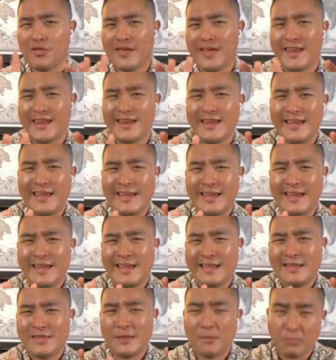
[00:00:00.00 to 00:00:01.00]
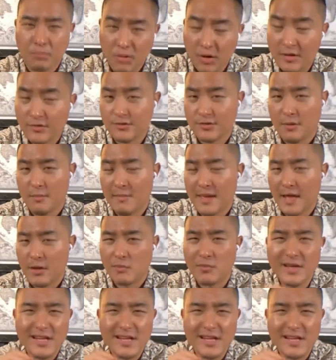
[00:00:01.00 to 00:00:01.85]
than the praise of the man.